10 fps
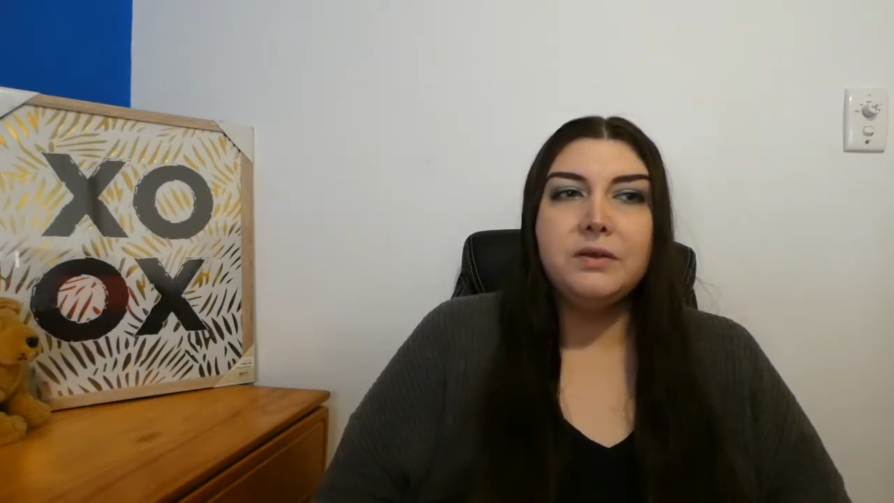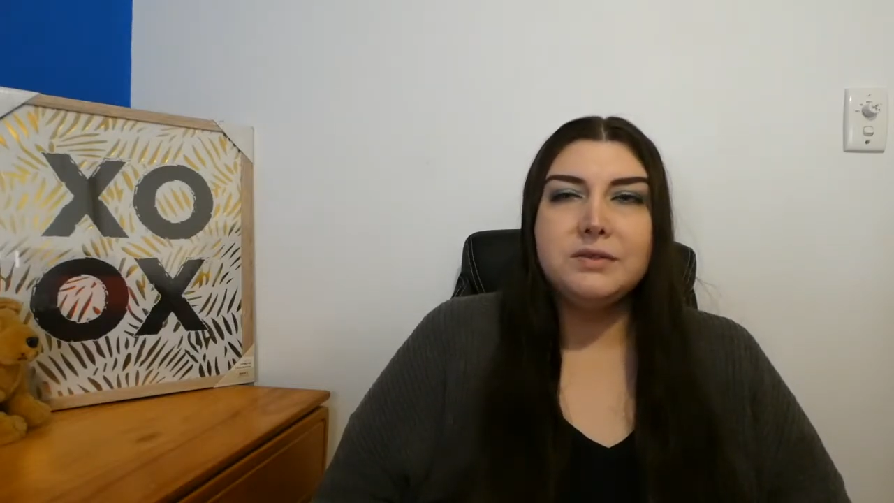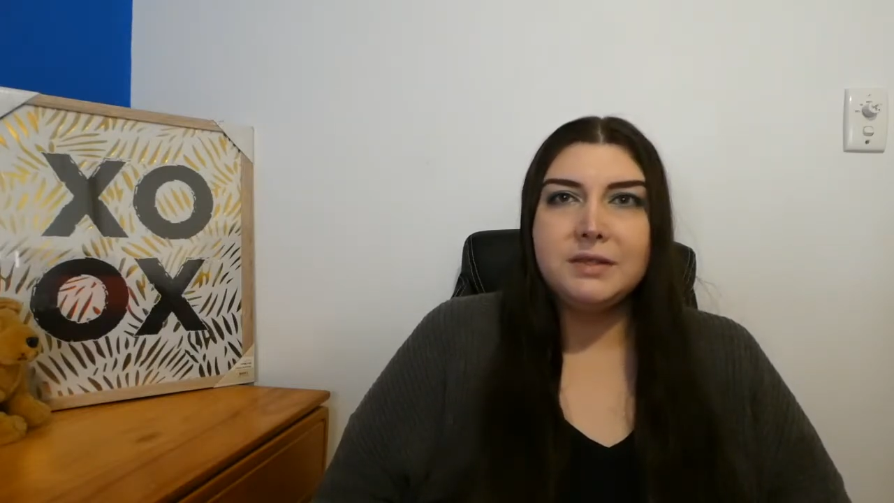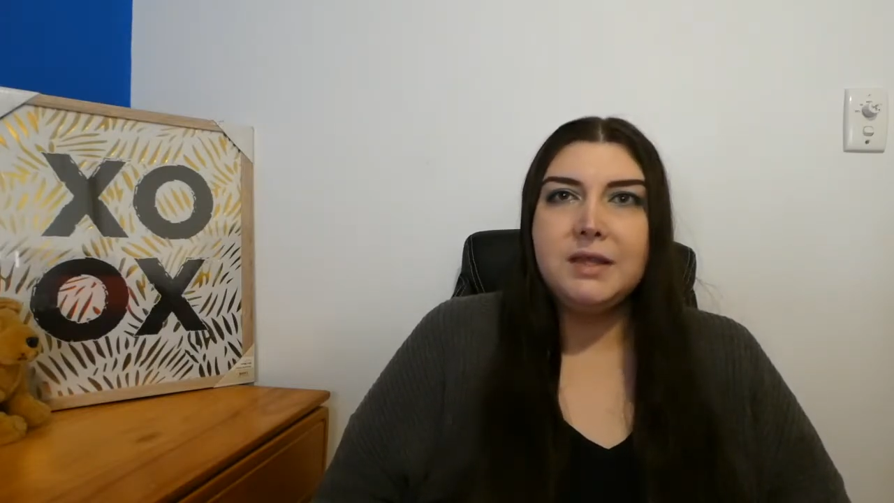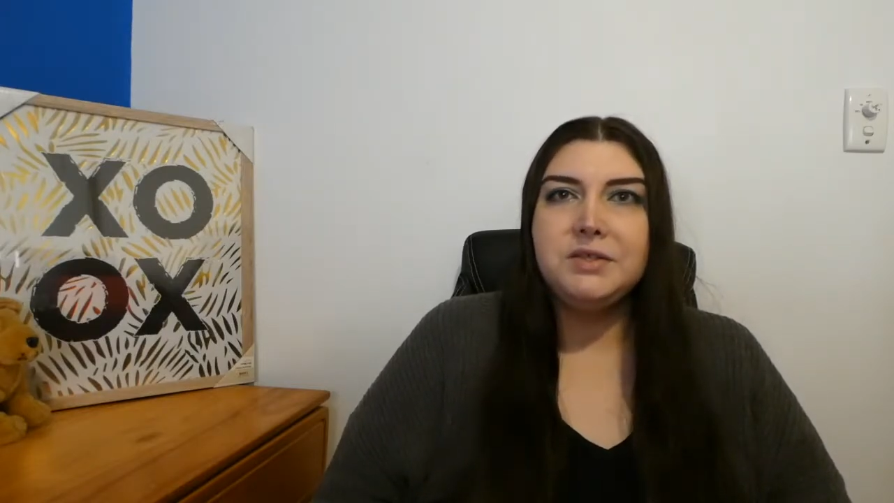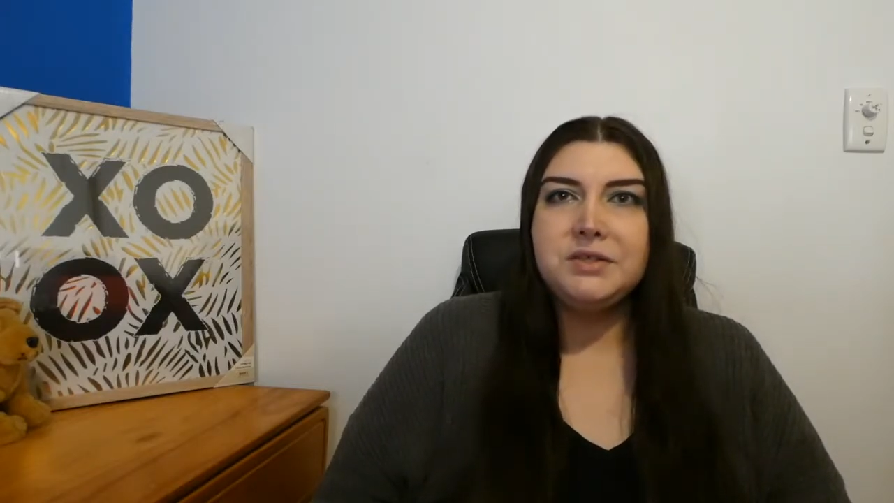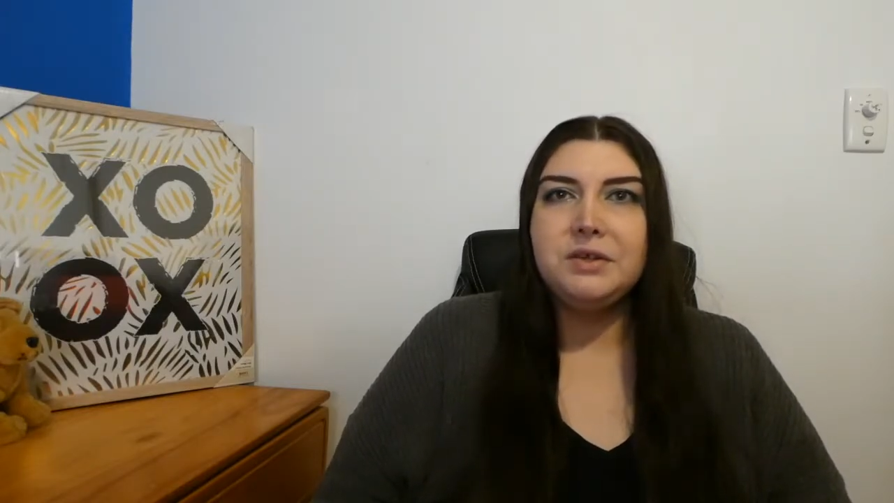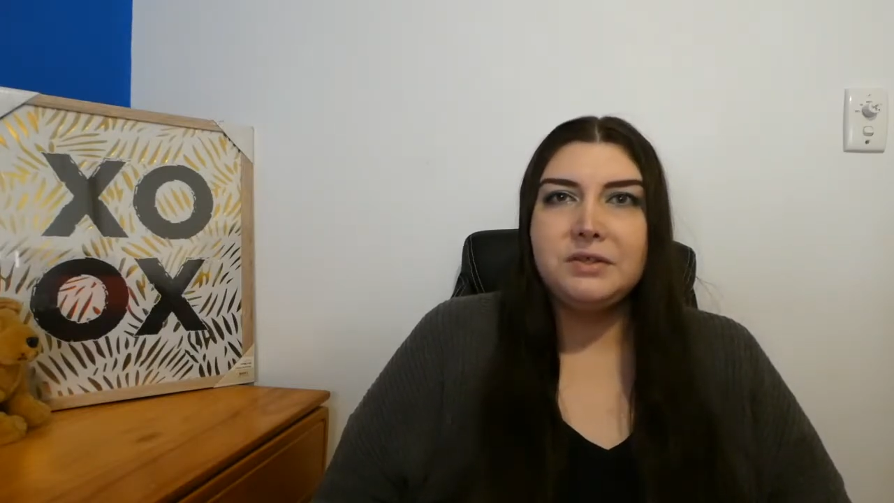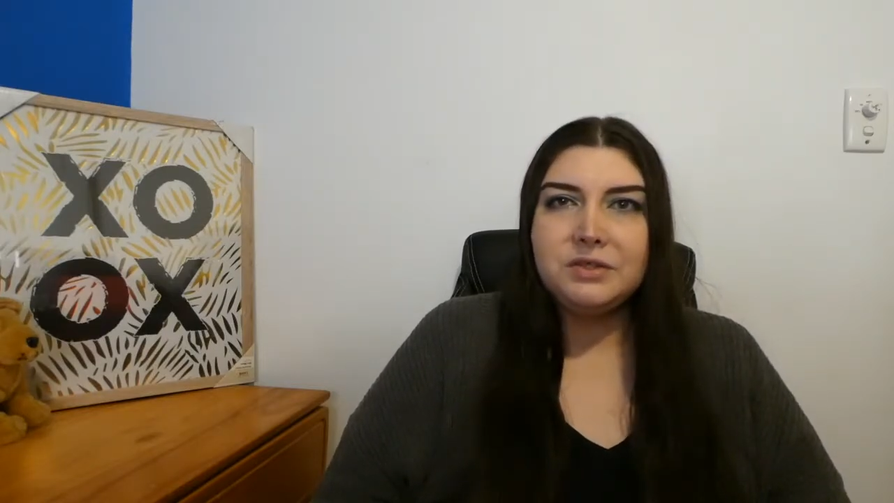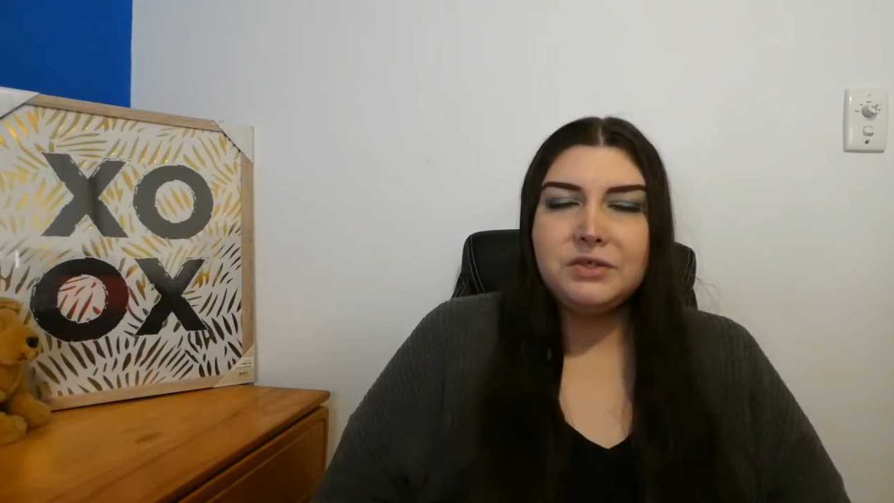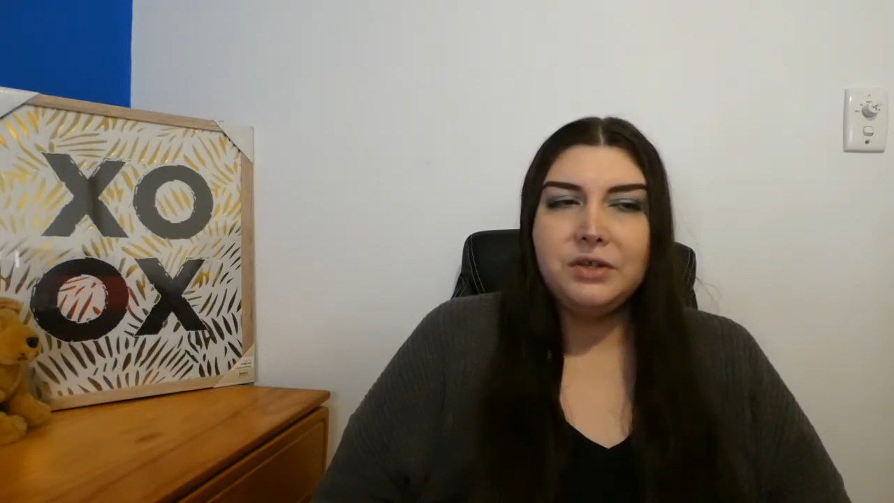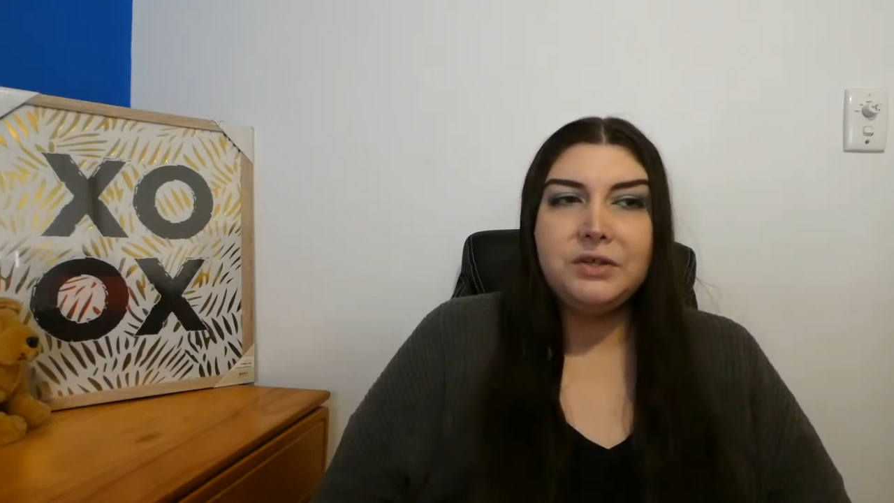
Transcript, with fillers: so that just goes to show